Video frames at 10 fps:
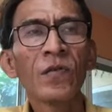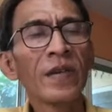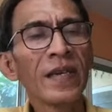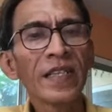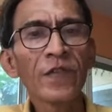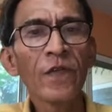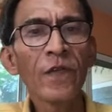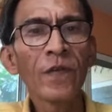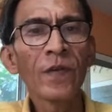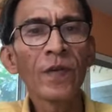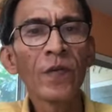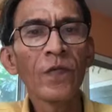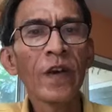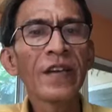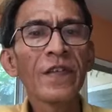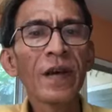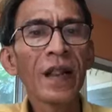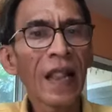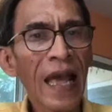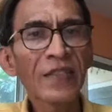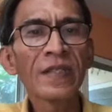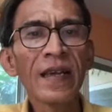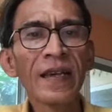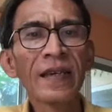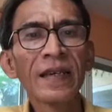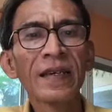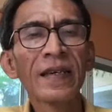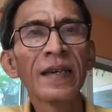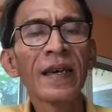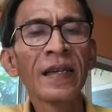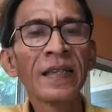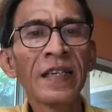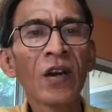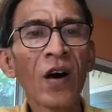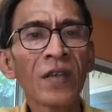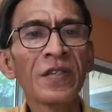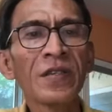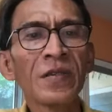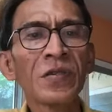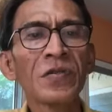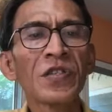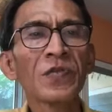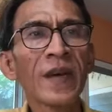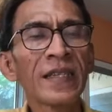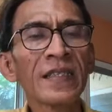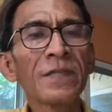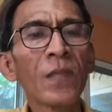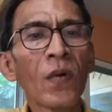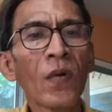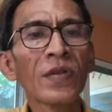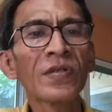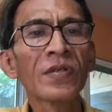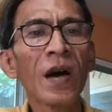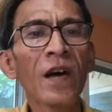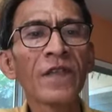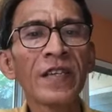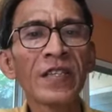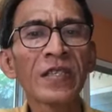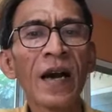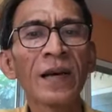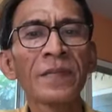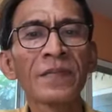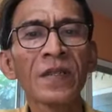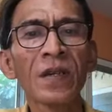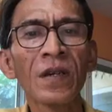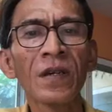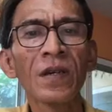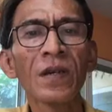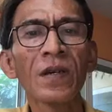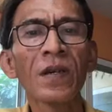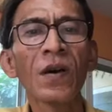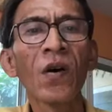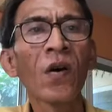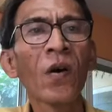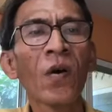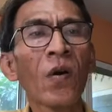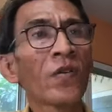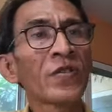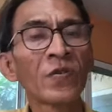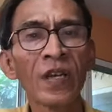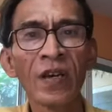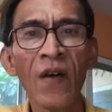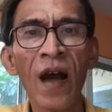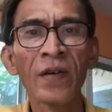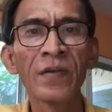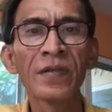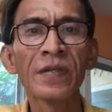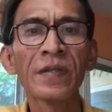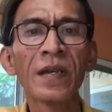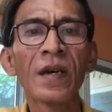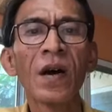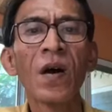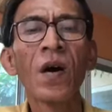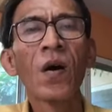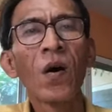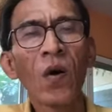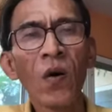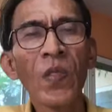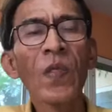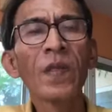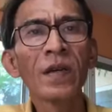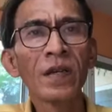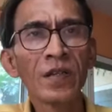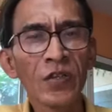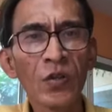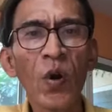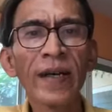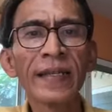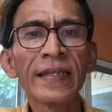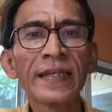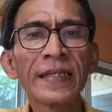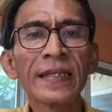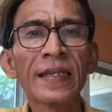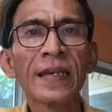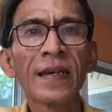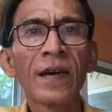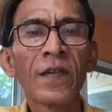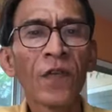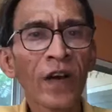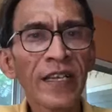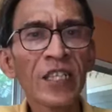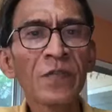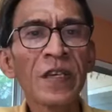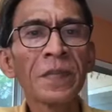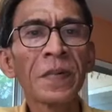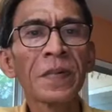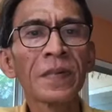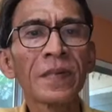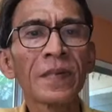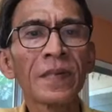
To his very last day, and he continued to spend most of his time close to the ground, on the soil, for his people,